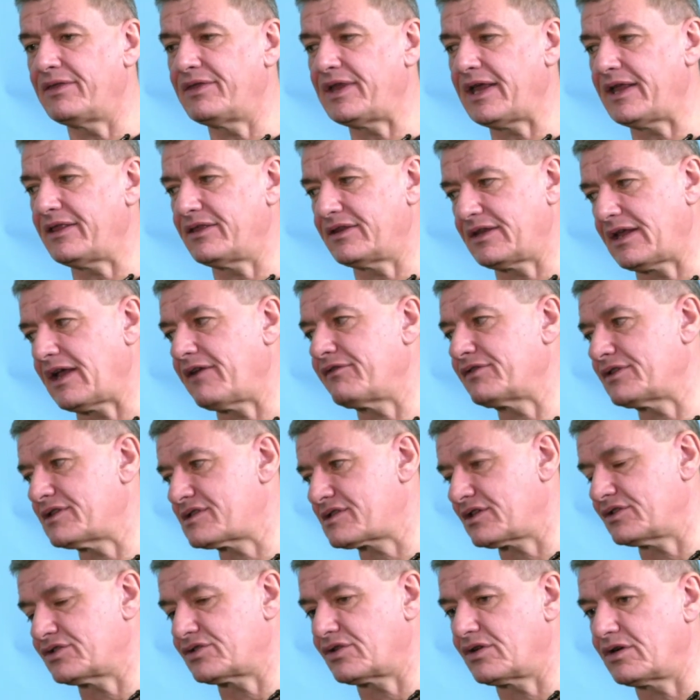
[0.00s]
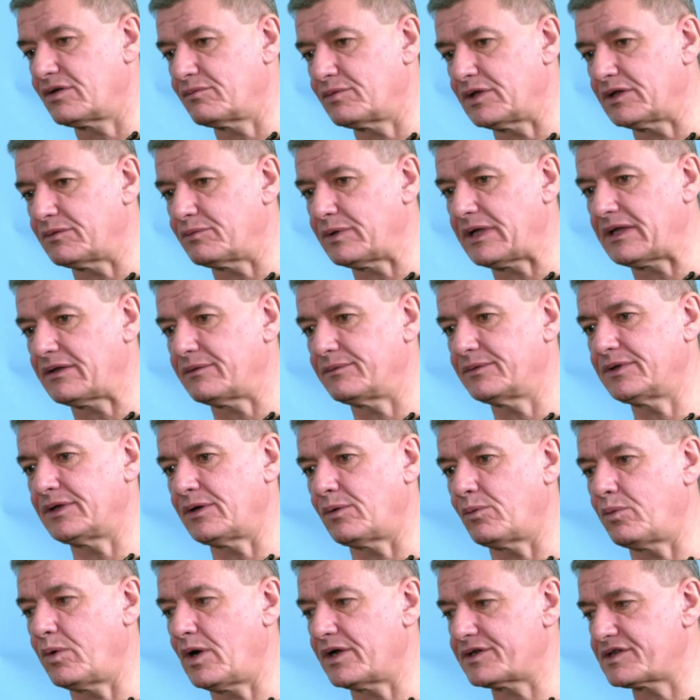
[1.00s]
And then the evidence in turn will,
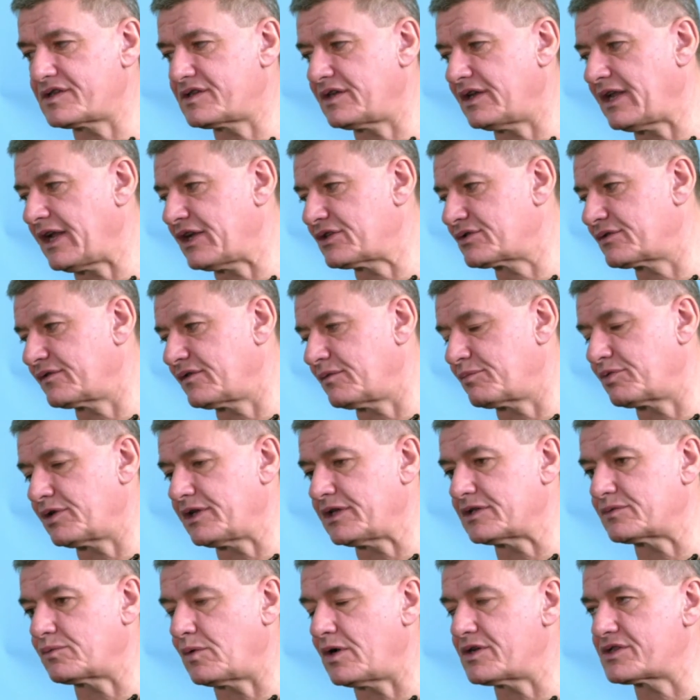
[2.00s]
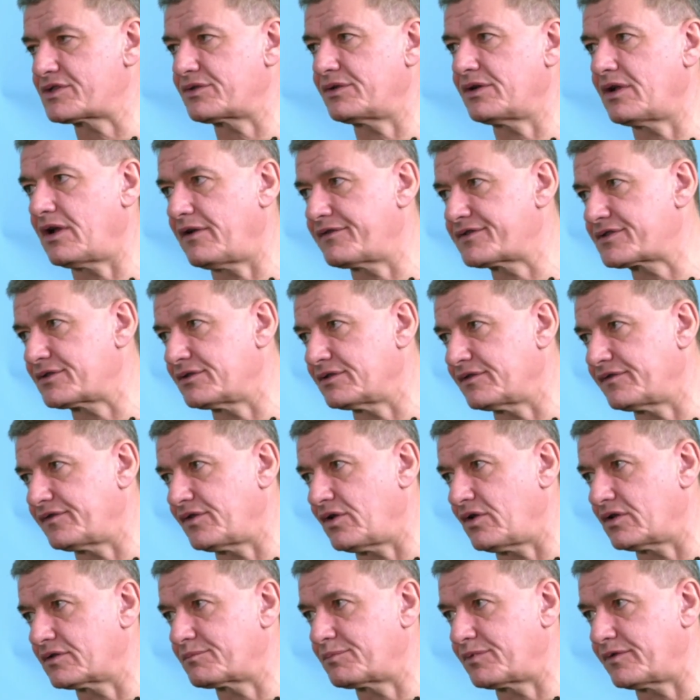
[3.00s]
what is the nature of the breach? Was there an officer in
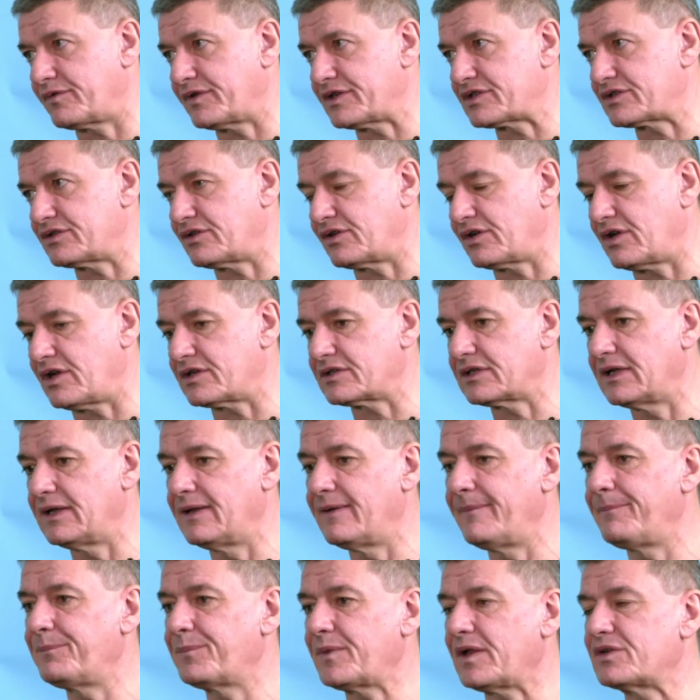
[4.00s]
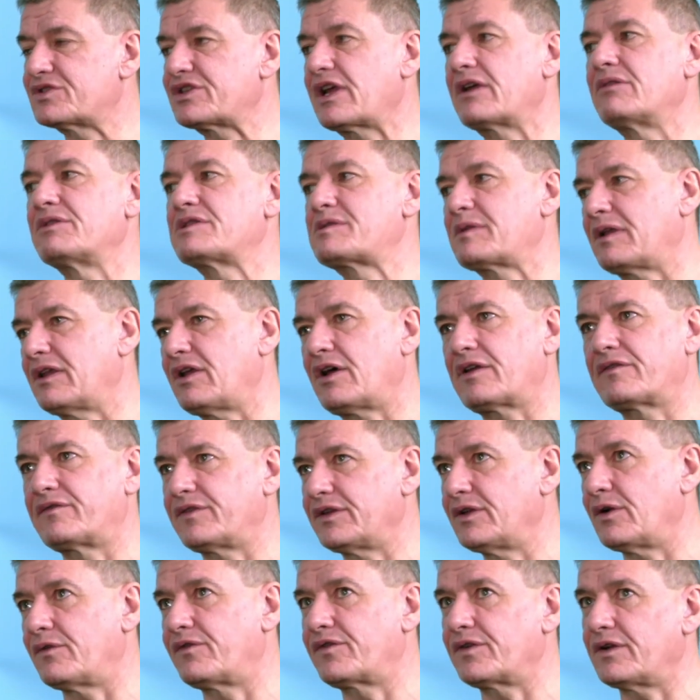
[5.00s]
default provision or not? Okay. Now, generally, a lot
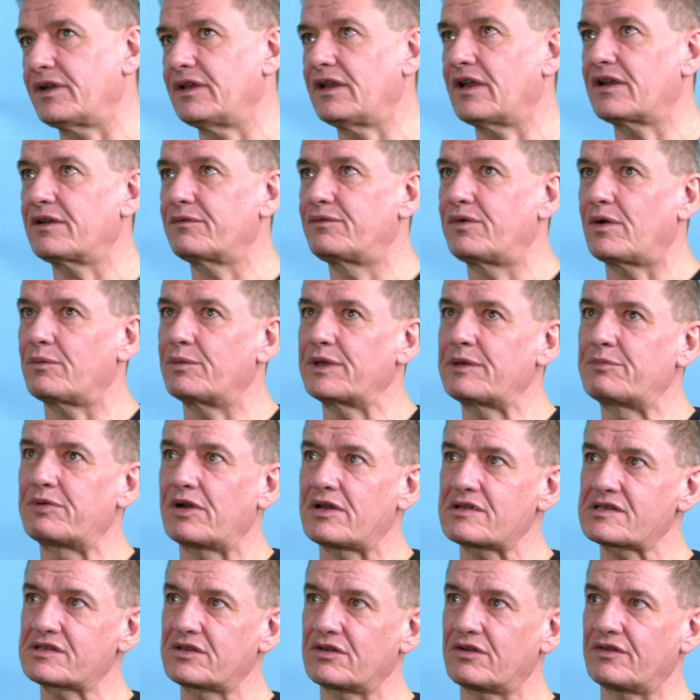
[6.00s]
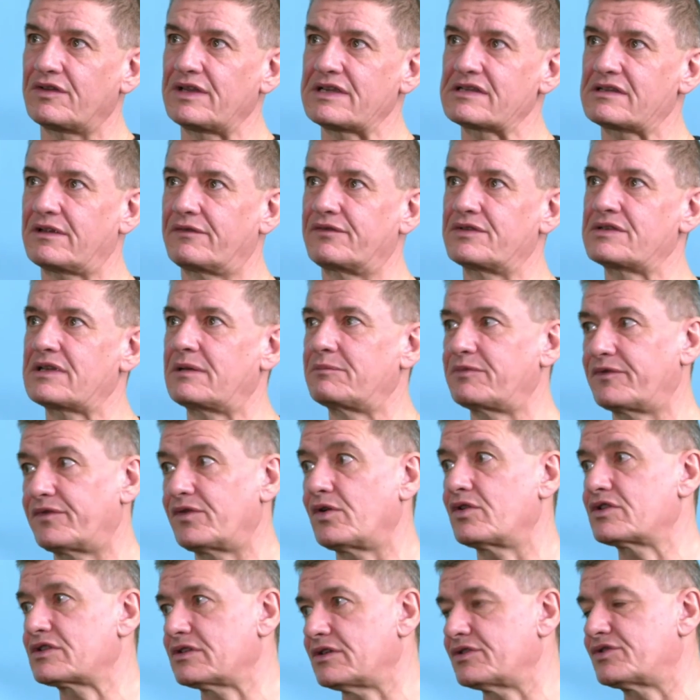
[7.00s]
of what we prosecute are things like, for example,
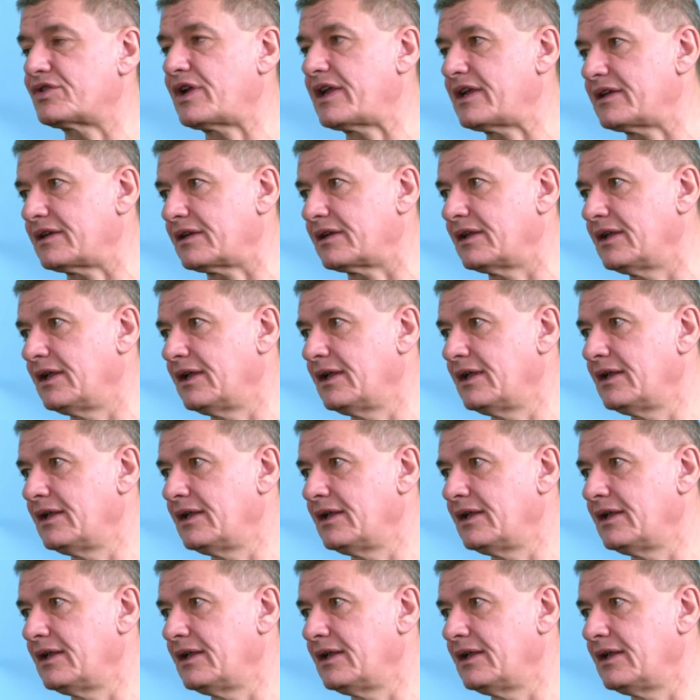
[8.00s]
fraudulent trading.